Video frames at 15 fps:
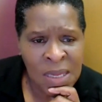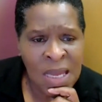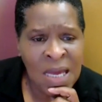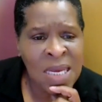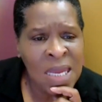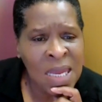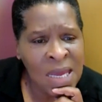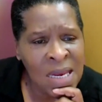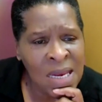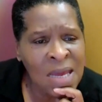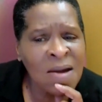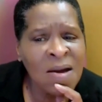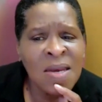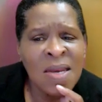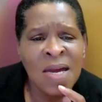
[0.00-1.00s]
And here they
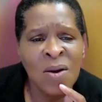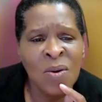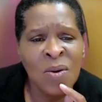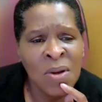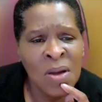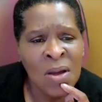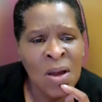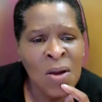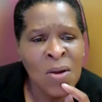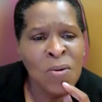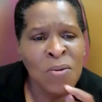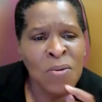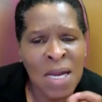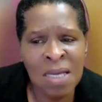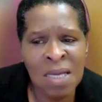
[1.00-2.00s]
are now
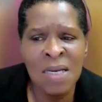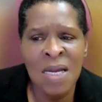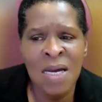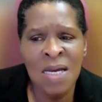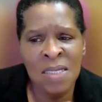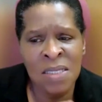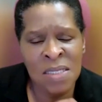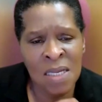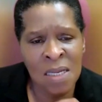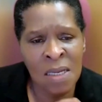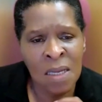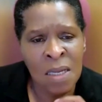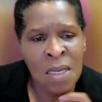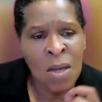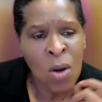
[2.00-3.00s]
recognizing